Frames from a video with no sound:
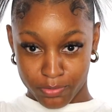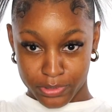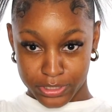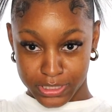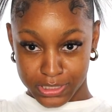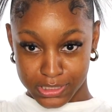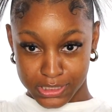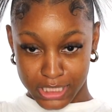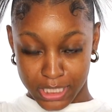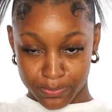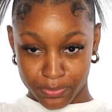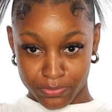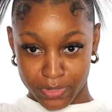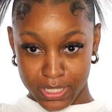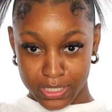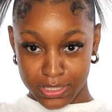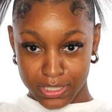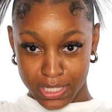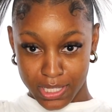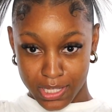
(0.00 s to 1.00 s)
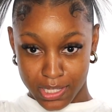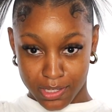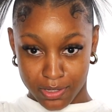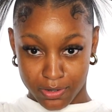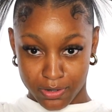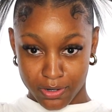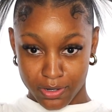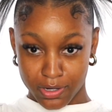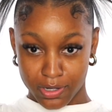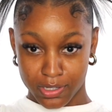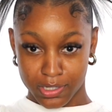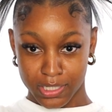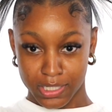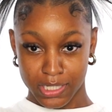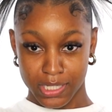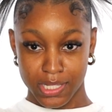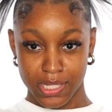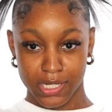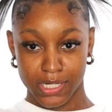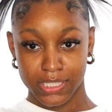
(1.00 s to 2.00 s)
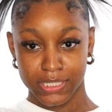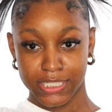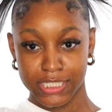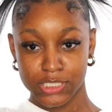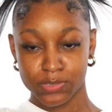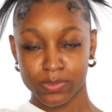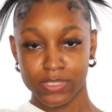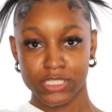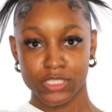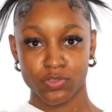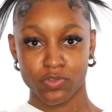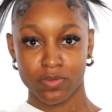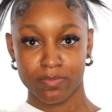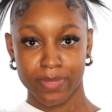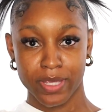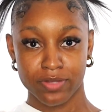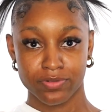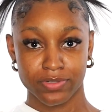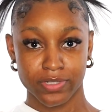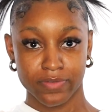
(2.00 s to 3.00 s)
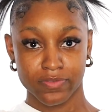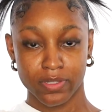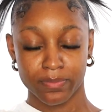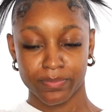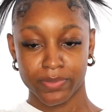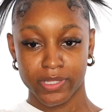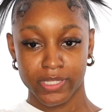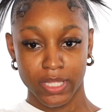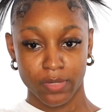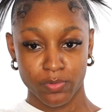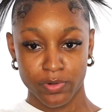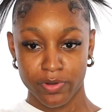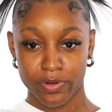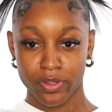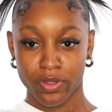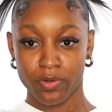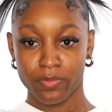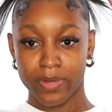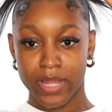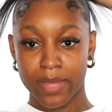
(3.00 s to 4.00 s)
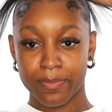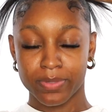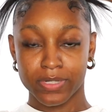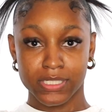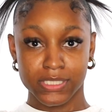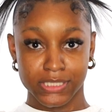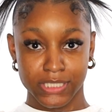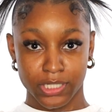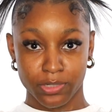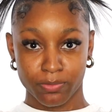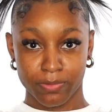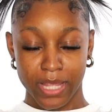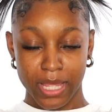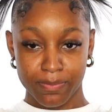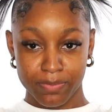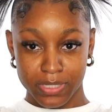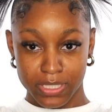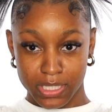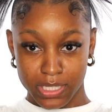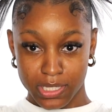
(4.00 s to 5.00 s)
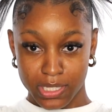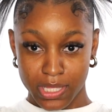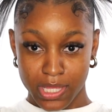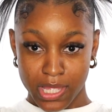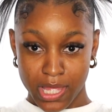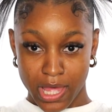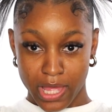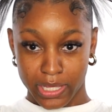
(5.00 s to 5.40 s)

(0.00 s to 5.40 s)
We're just separating the hair, and this was the remainder of the bun that we were going to wrap, but instead of wrapping it,